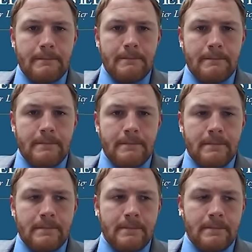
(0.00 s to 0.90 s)

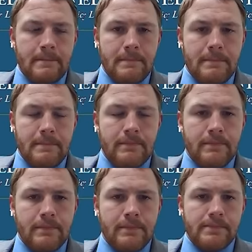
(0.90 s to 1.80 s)

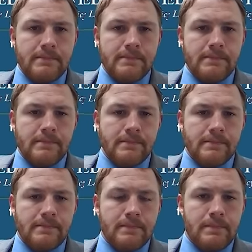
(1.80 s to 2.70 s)

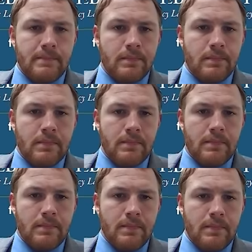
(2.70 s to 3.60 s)

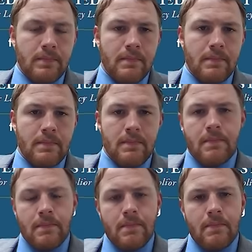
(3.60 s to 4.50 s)

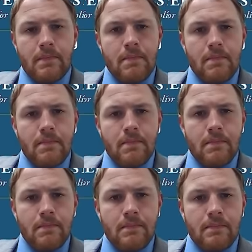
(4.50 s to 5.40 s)

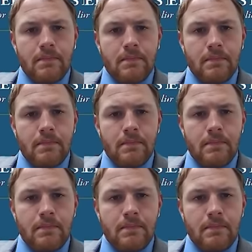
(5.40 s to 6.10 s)
(not speaking)